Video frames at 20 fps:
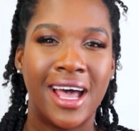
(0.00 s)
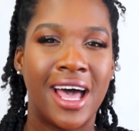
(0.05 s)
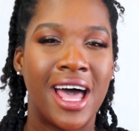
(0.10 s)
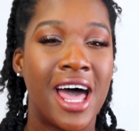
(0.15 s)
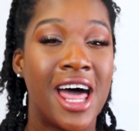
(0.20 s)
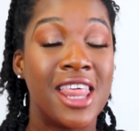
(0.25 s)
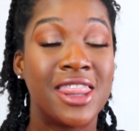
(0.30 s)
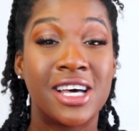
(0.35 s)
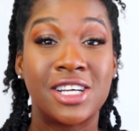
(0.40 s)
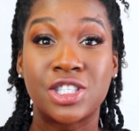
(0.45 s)

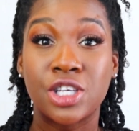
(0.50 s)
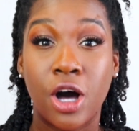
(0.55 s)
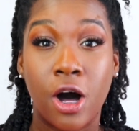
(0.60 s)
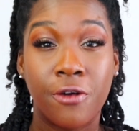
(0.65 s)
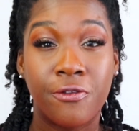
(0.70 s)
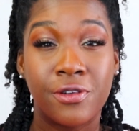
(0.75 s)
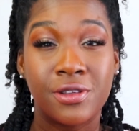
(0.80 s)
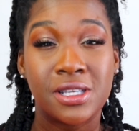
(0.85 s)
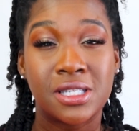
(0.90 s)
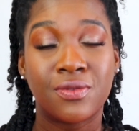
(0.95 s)
And that's all
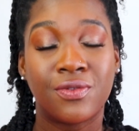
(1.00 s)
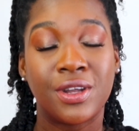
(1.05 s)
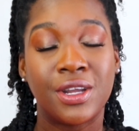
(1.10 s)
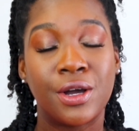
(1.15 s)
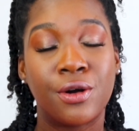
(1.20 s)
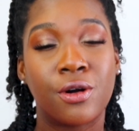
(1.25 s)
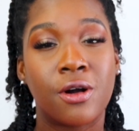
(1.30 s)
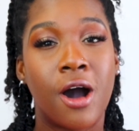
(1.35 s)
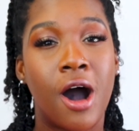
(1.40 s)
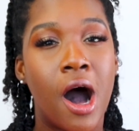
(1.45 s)
for this
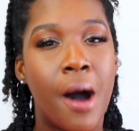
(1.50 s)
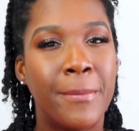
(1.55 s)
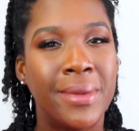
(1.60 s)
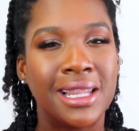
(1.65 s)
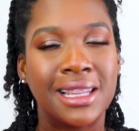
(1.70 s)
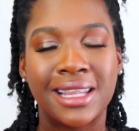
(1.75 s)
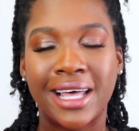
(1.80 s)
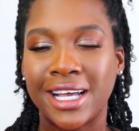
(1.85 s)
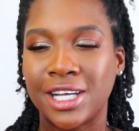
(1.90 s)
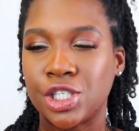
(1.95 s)
video.
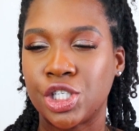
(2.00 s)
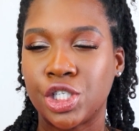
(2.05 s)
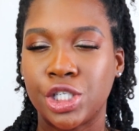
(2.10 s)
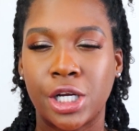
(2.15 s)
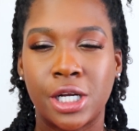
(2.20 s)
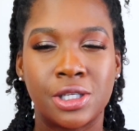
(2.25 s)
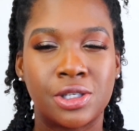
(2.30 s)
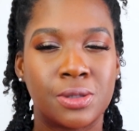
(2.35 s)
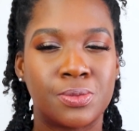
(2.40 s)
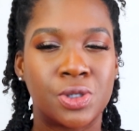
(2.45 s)
Comment, like, share,
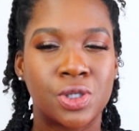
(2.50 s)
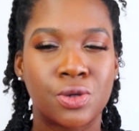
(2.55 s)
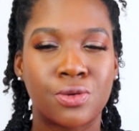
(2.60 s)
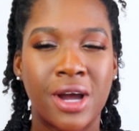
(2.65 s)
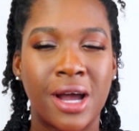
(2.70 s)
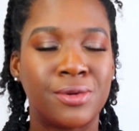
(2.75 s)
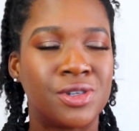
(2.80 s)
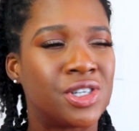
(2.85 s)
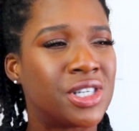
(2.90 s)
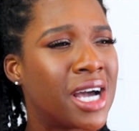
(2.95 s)
and
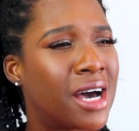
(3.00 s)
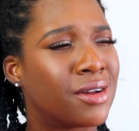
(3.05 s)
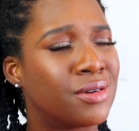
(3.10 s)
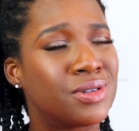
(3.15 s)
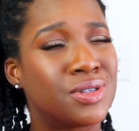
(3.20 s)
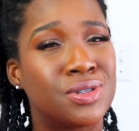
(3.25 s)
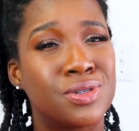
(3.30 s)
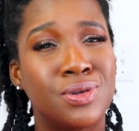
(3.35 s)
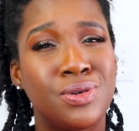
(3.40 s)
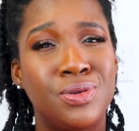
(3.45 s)
subscribe. Shout
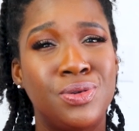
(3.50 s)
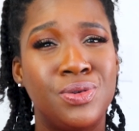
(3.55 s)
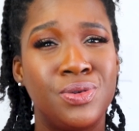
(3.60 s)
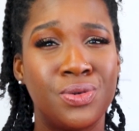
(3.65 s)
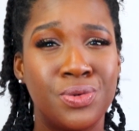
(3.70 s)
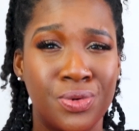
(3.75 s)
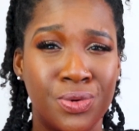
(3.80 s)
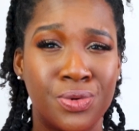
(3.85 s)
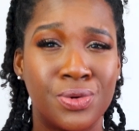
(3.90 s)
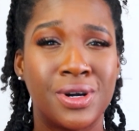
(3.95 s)
outs to you
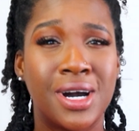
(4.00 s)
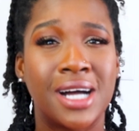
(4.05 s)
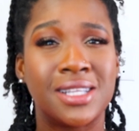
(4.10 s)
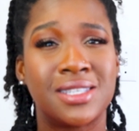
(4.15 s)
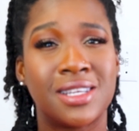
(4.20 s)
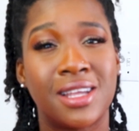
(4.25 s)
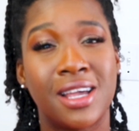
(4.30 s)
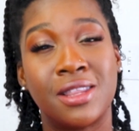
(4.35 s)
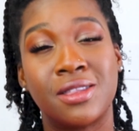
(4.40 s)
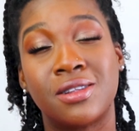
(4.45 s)
who got
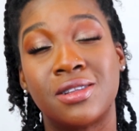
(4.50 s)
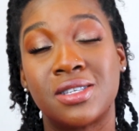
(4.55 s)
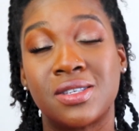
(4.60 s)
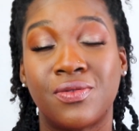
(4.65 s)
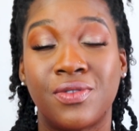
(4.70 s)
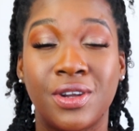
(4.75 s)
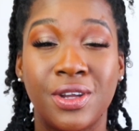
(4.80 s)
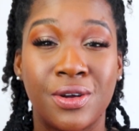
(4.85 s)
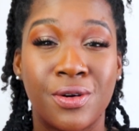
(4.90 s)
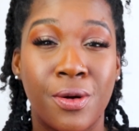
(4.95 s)
to the end of this
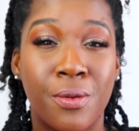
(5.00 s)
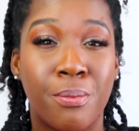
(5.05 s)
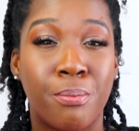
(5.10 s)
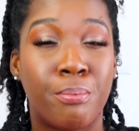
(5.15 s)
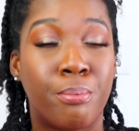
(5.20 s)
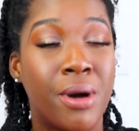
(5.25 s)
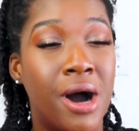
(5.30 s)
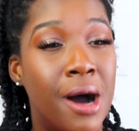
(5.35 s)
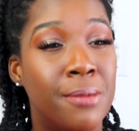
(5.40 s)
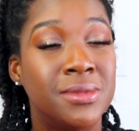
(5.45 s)
video.
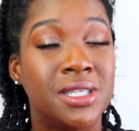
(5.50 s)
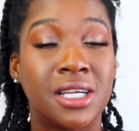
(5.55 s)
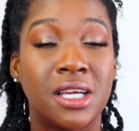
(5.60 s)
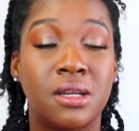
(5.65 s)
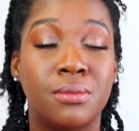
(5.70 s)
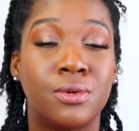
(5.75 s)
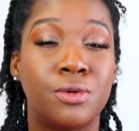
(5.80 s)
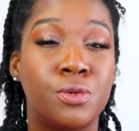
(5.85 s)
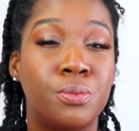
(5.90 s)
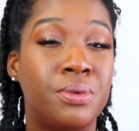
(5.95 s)
Bomb diggity
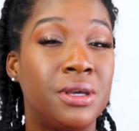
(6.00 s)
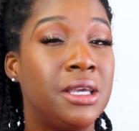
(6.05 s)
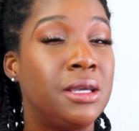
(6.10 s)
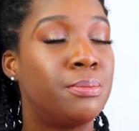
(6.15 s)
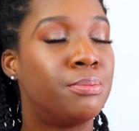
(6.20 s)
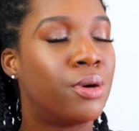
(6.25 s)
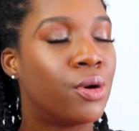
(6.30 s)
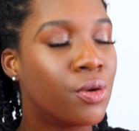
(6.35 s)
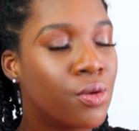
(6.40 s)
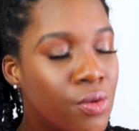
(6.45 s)
boo
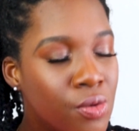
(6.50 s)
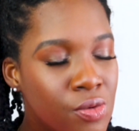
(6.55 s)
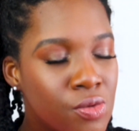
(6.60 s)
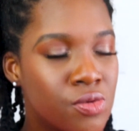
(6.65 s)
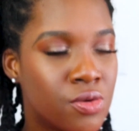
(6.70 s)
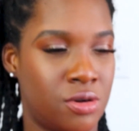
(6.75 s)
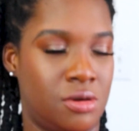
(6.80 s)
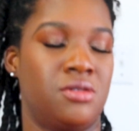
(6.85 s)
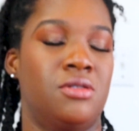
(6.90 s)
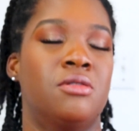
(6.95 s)

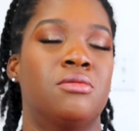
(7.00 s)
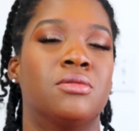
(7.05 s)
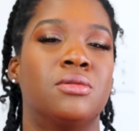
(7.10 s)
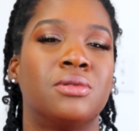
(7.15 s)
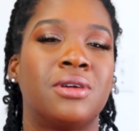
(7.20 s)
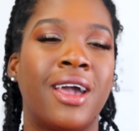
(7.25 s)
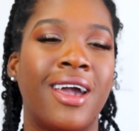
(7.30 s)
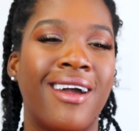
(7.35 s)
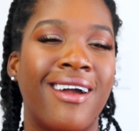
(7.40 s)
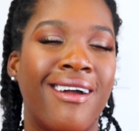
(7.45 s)
people.
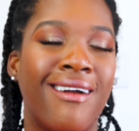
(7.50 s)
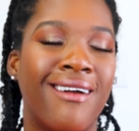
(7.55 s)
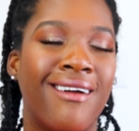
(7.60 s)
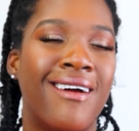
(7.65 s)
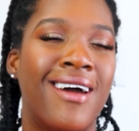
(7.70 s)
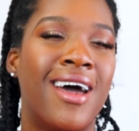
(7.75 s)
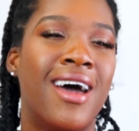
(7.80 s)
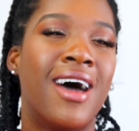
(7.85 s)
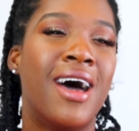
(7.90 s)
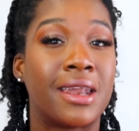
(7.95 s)
Okay?
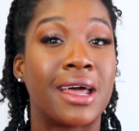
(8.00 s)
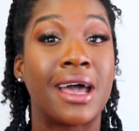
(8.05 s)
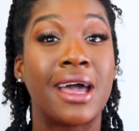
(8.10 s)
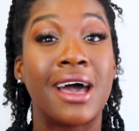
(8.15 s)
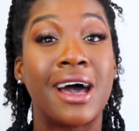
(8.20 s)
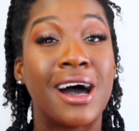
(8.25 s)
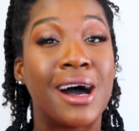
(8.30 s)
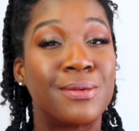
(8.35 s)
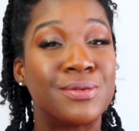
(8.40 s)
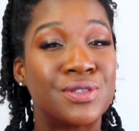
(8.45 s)
And I
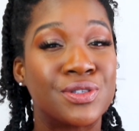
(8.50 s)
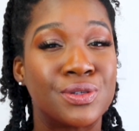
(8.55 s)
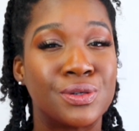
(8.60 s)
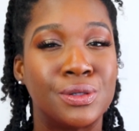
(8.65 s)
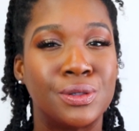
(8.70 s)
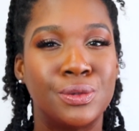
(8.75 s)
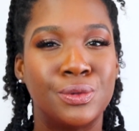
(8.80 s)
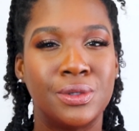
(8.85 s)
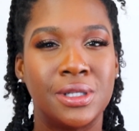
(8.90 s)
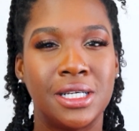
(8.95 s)

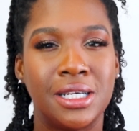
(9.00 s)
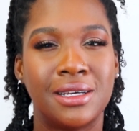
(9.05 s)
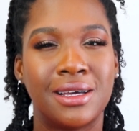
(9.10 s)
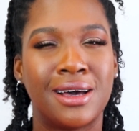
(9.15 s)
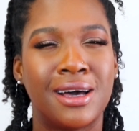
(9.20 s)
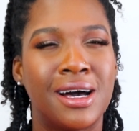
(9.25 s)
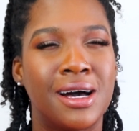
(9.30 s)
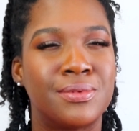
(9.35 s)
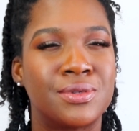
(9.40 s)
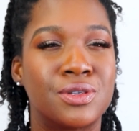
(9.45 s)
absolutely
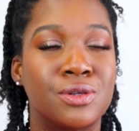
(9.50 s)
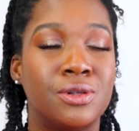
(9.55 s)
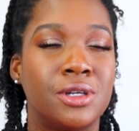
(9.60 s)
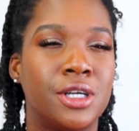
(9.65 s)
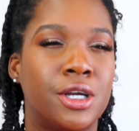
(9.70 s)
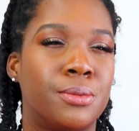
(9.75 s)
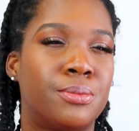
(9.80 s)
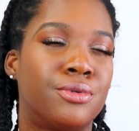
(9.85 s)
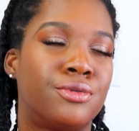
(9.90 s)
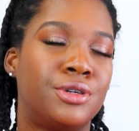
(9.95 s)

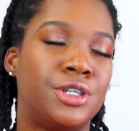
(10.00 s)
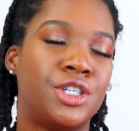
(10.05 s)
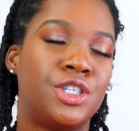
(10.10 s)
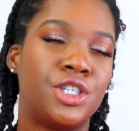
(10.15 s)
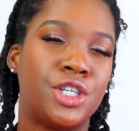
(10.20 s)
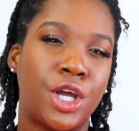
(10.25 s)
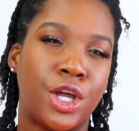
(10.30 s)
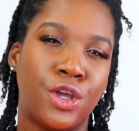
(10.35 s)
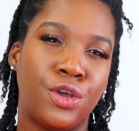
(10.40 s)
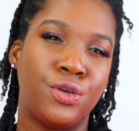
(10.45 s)

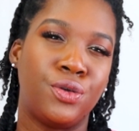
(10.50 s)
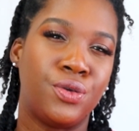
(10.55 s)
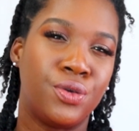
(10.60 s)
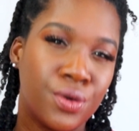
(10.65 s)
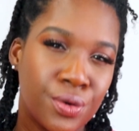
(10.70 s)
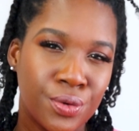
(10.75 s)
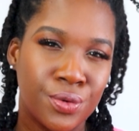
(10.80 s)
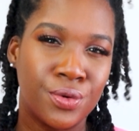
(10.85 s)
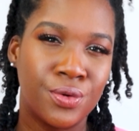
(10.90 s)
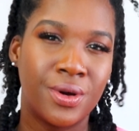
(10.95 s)
appreciate
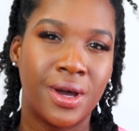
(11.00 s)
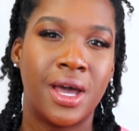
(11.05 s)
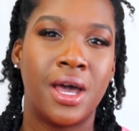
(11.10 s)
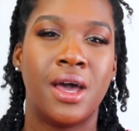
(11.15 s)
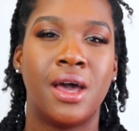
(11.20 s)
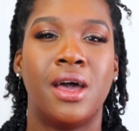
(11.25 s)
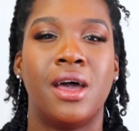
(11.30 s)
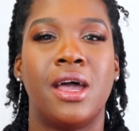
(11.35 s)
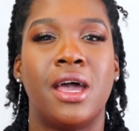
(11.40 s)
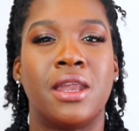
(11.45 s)
you.
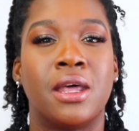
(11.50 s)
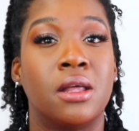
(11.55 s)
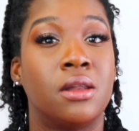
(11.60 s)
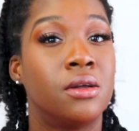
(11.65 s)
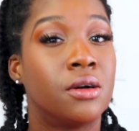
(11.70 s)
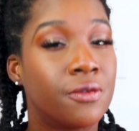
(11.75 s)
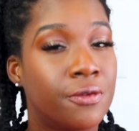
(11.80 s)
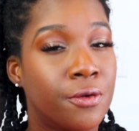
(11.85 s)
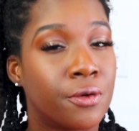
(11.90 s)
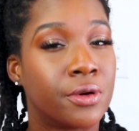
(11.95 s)
And I
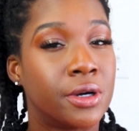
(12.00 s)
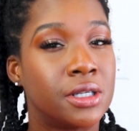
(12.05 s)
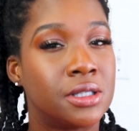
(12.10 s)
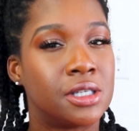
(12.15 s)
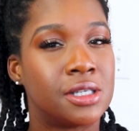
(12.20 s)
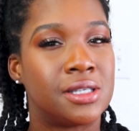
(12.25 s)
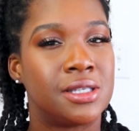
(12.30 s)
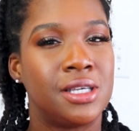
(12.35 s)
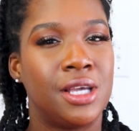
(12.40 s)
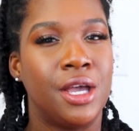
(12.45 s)
look forward
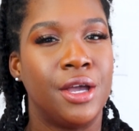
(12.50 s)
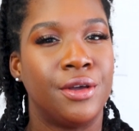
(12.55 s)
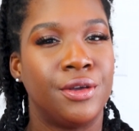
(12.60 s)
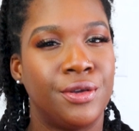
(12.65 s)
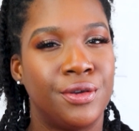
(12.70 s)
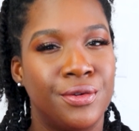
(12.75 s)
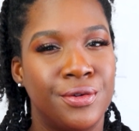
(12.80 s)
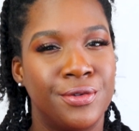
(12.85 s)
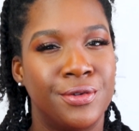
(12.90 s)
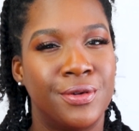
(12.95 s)
to seeing
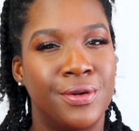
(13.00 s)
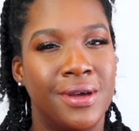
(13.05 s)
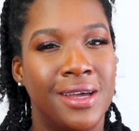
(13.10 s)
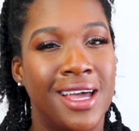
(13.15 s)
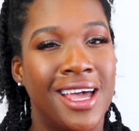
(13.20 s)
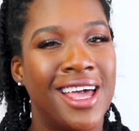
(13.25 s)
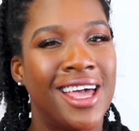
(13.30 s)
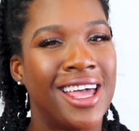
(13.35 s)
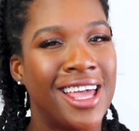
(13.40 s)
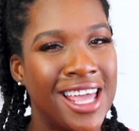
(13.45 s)
you
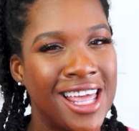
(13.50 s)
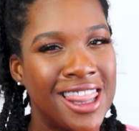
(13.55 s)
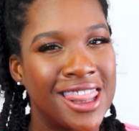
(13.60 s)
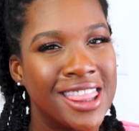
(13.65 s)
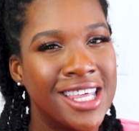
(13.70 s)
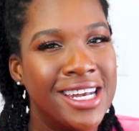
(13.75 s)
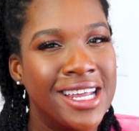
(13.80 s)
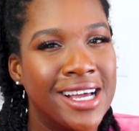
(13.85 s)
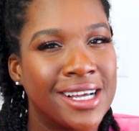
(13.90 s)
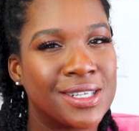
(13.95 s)
in
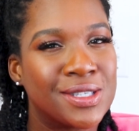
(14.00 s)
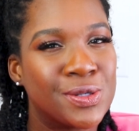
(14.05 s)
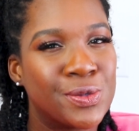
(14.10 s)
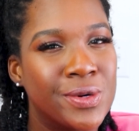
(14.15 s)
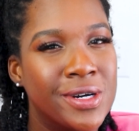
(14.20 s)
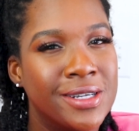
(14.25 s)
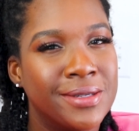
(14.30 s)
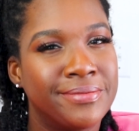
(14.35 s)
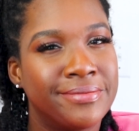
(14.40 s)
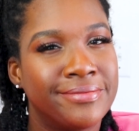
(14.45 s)
the next
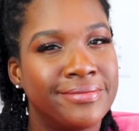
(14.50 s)
one.